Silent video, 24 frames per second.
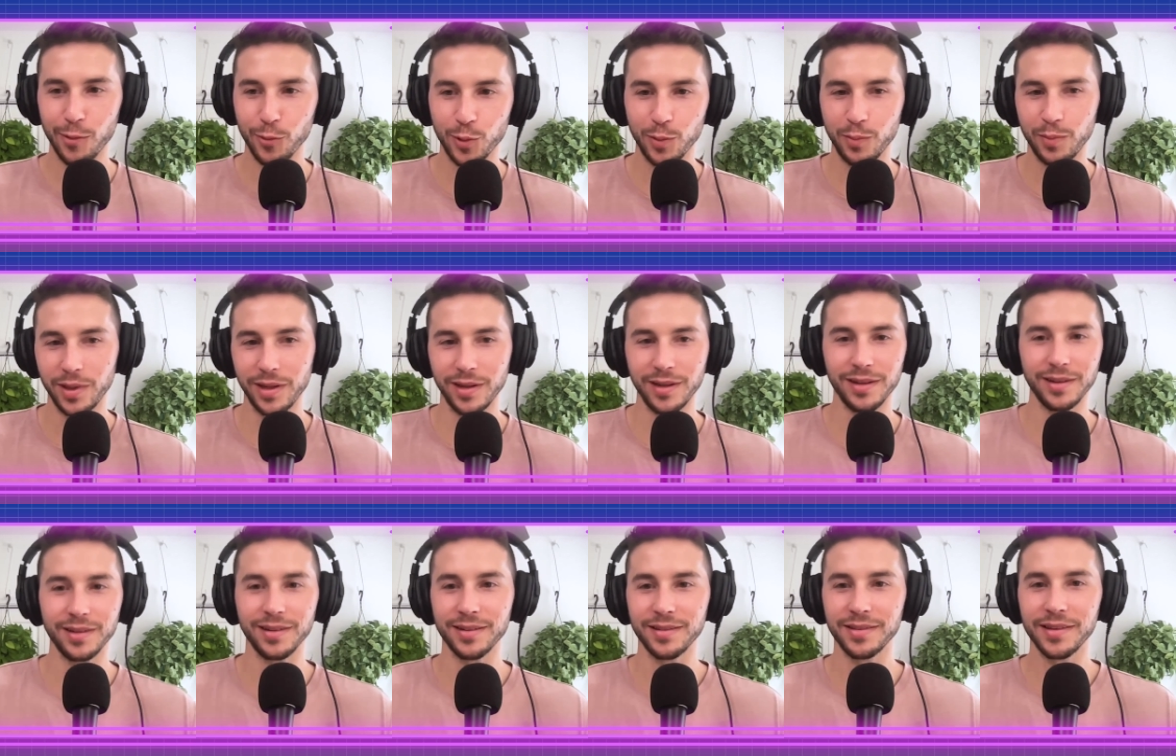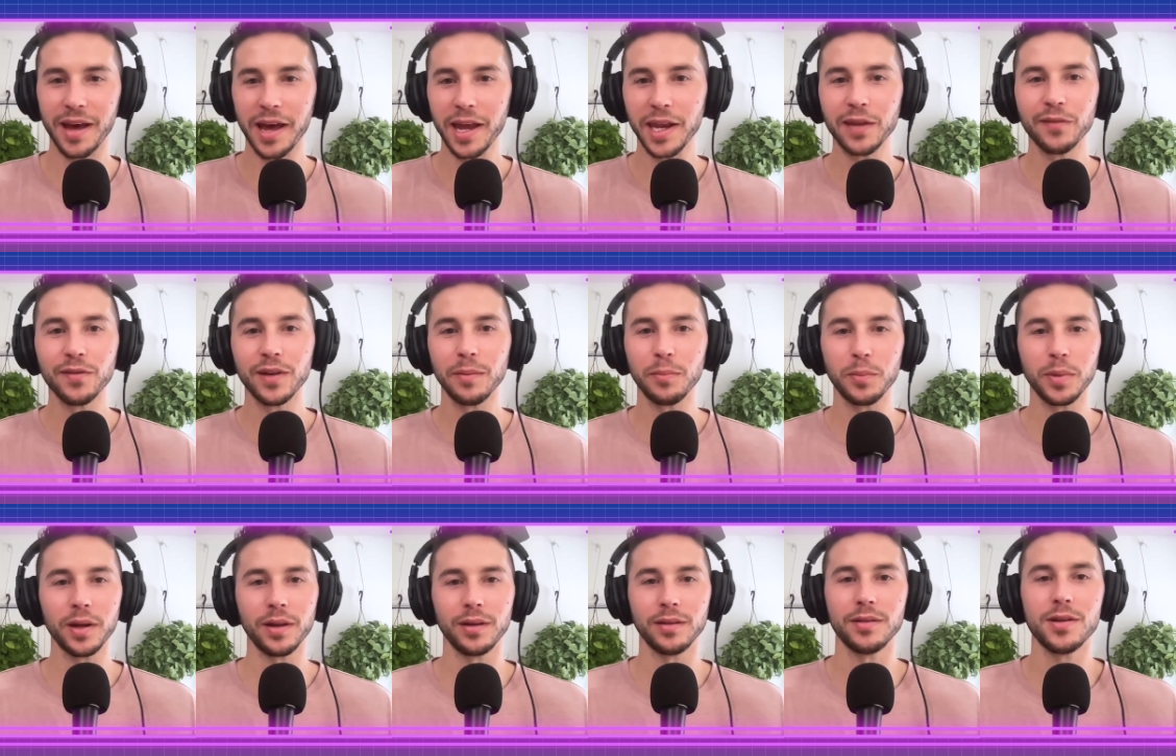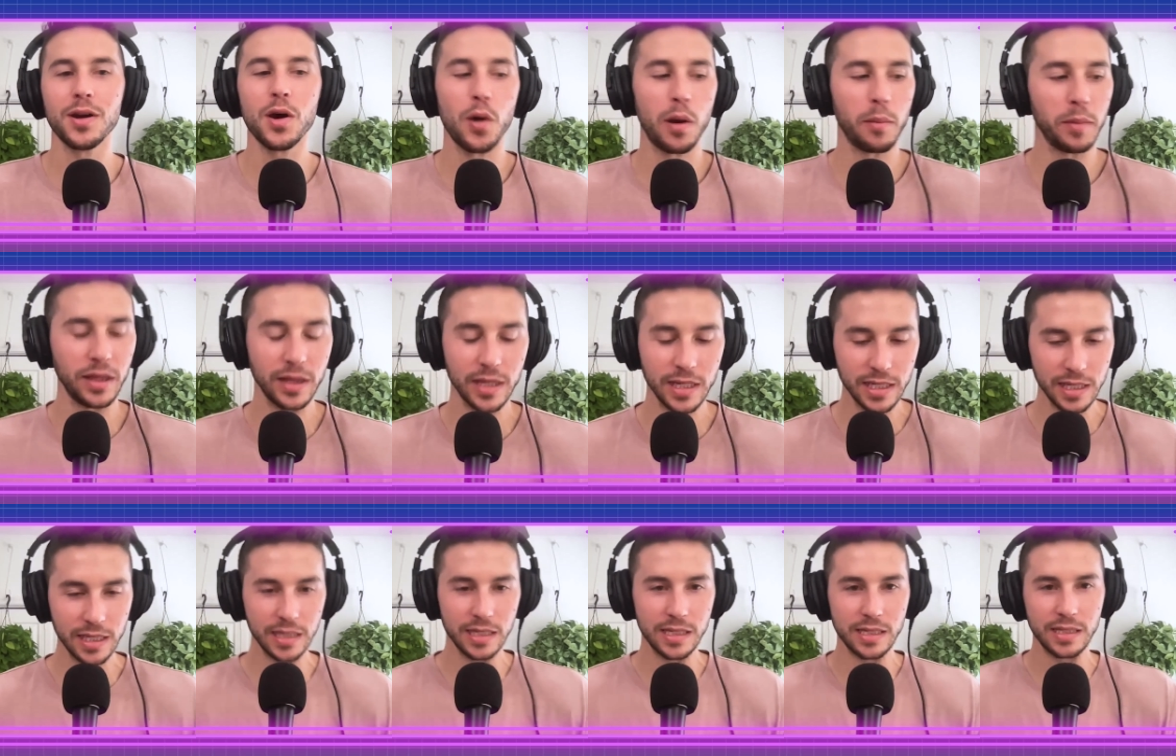would be the end of it. But no, I mean,
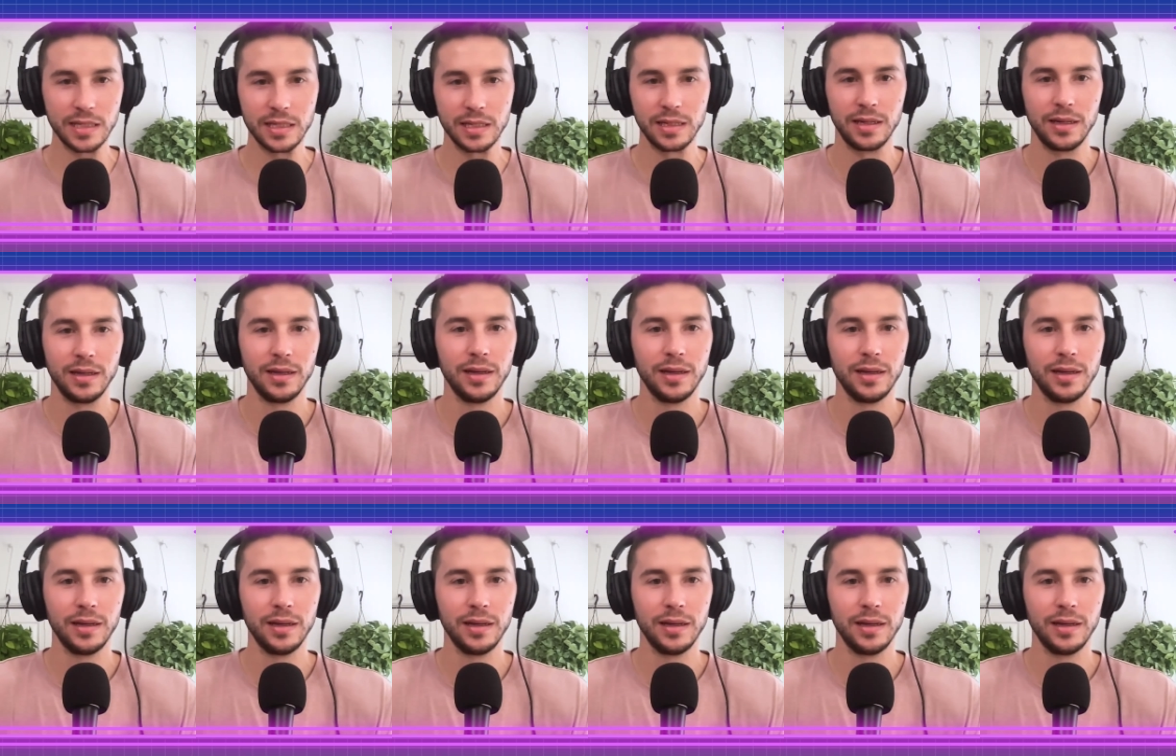this is,